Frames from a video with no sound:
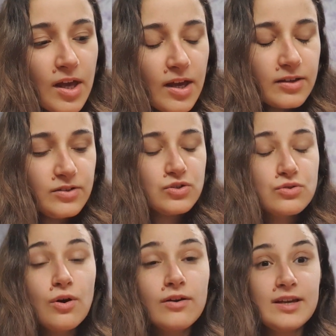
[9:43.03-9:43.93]

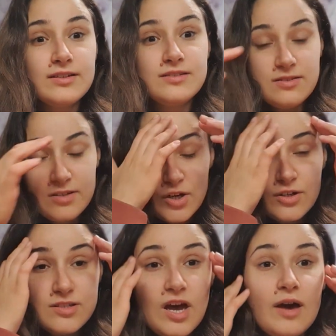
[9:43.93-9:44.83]
destroy that
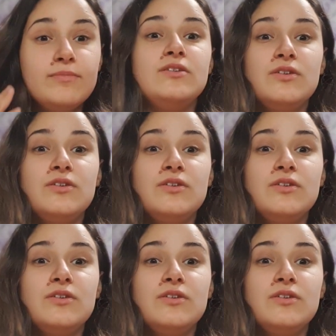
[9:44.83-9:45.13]
stereotype that